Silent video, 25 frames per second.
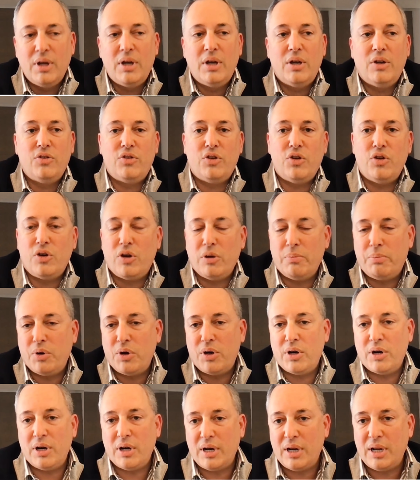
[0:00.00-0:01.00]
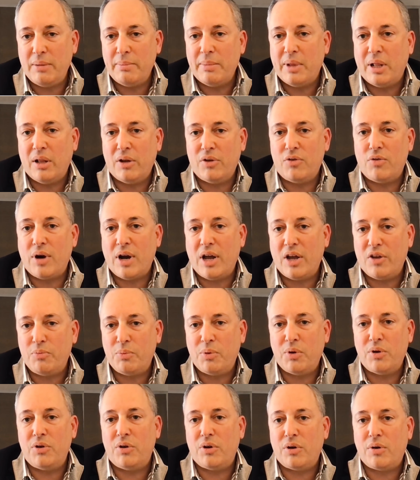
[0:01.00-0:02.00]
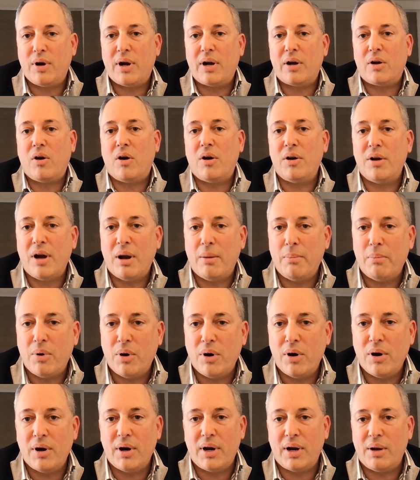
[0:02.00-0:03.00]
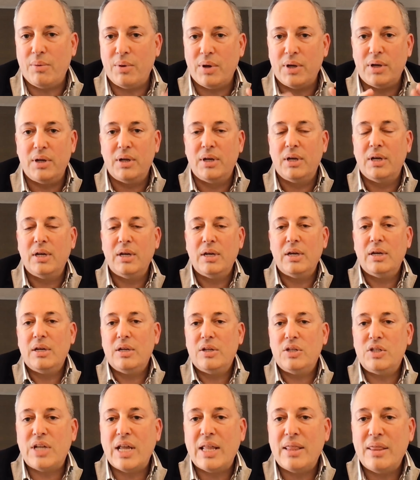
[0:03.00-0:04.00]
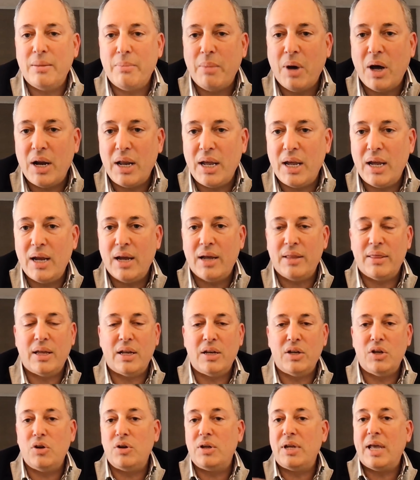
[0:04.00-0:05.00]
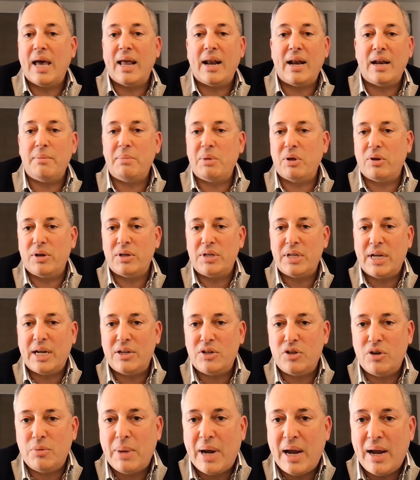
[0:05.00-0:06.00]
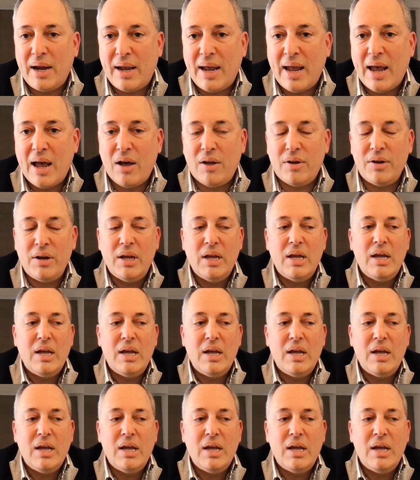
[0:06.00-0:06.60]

So you could put in an email address, put in your credit card number, and it would send the money and then you'd get it, be able to take your bank account.